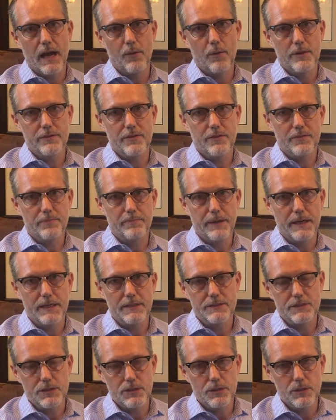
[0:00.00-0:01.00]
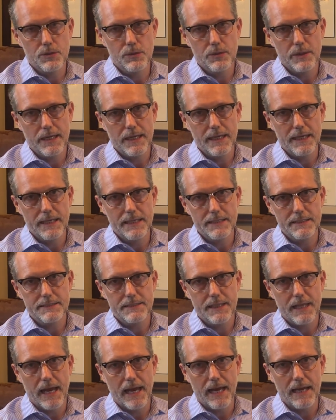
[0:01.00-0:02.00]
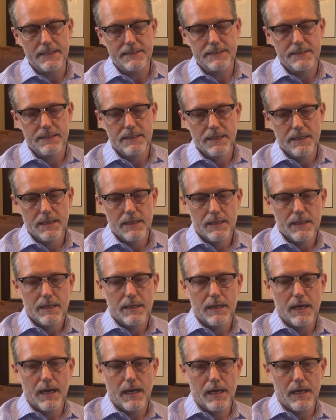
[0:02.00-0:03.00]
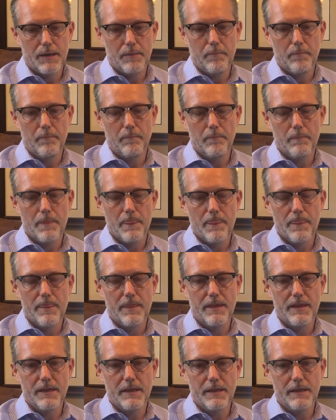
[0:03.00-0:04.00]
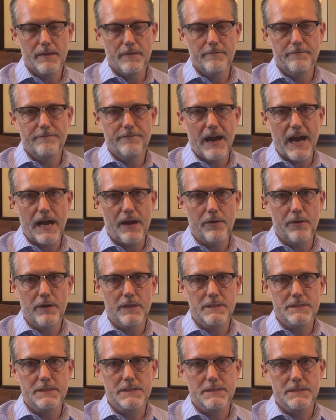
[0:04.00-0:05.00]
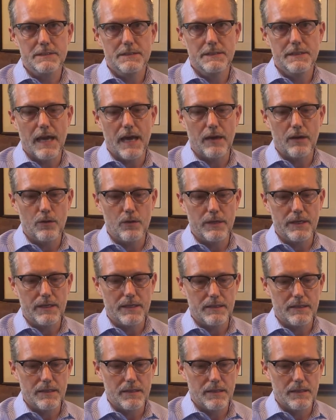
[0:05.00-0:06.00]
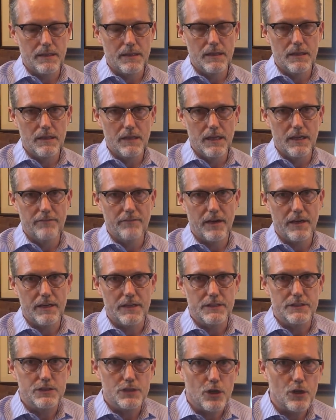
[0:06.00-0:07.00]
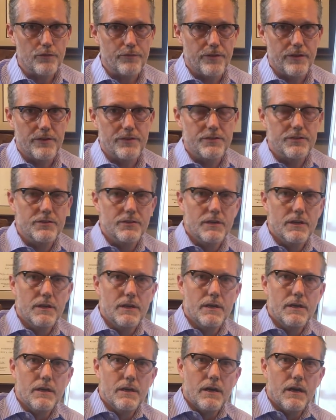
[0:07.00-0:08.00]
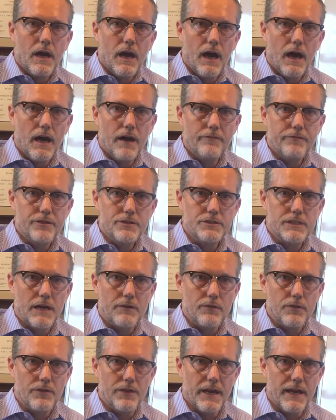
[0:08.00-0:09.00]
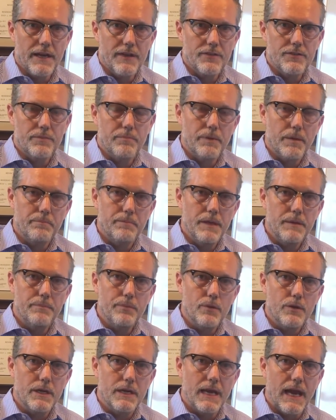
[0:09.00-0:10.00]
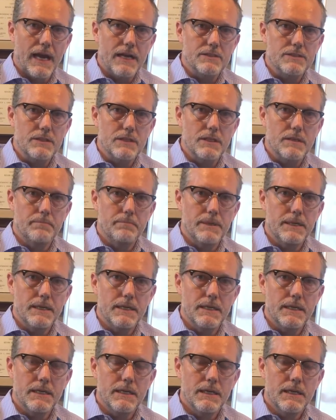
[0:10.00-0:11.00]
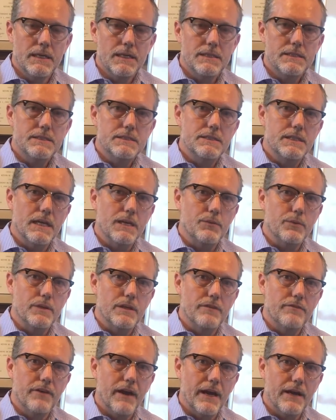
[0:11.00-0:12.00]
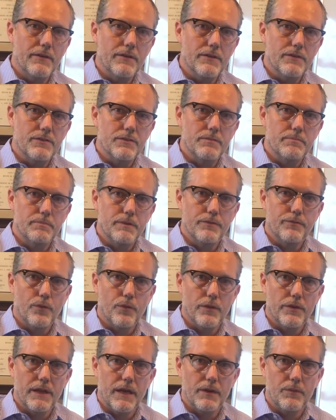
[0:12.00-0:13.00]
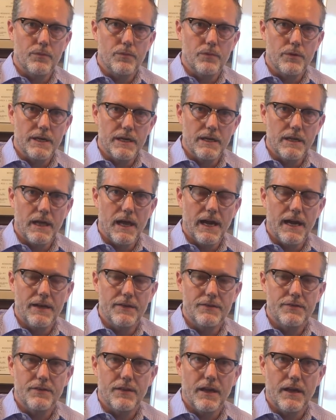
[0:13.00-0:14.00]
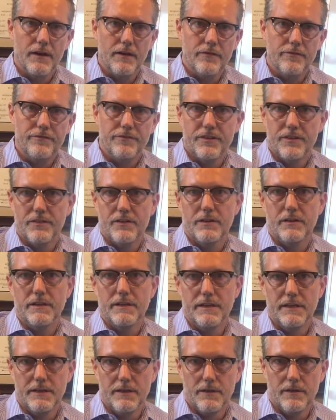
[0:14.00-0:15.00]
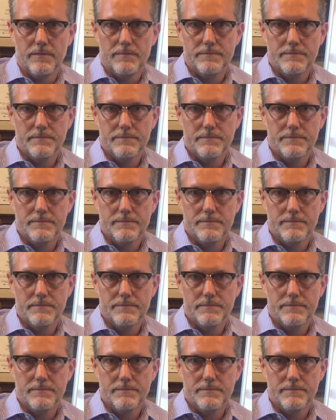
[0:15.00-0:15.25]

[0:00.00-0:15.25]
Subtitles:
I want to speak to is that the virus not only can live on a surface for several days, but people can actually be sick with the virus before they realize they are physically ill,